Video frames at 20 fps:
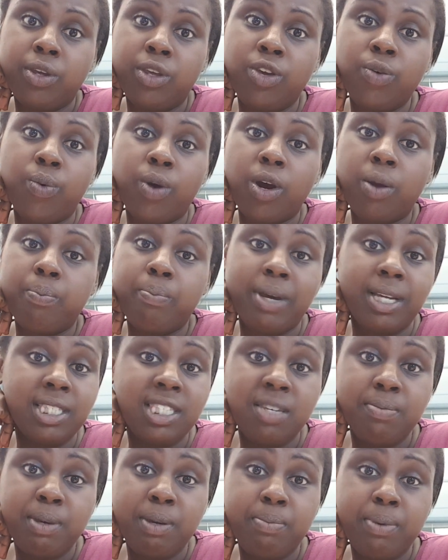You weren't meant
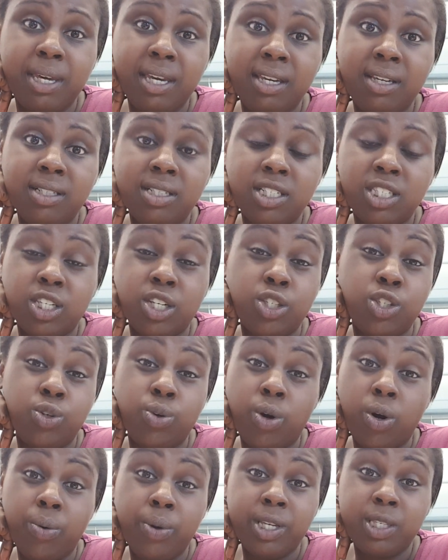to be big just because
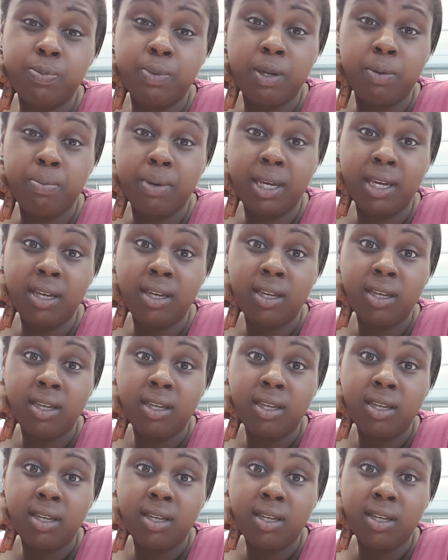you've always been big,
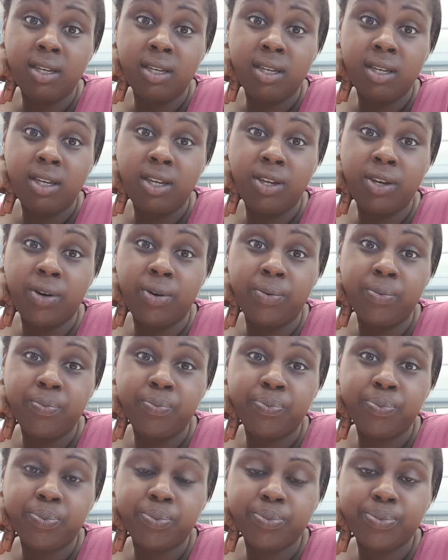you know?
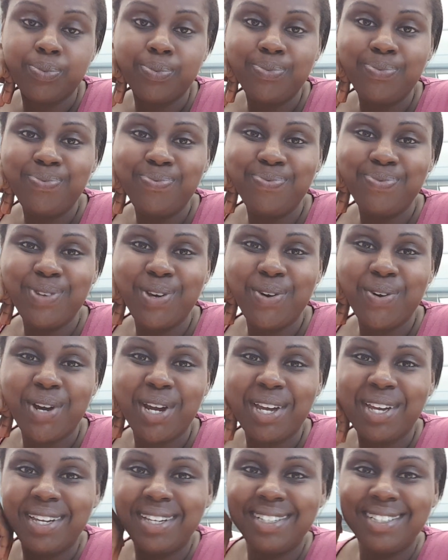All
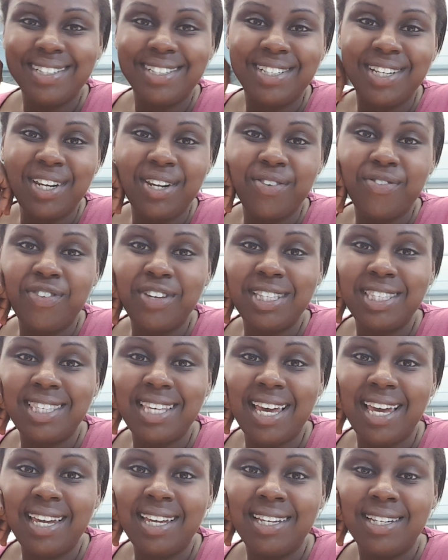right. Sheena
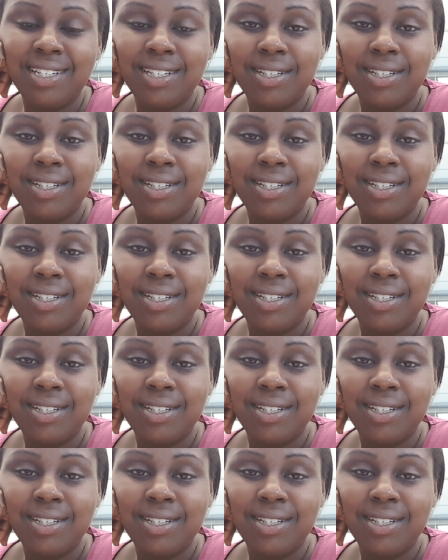Fitze.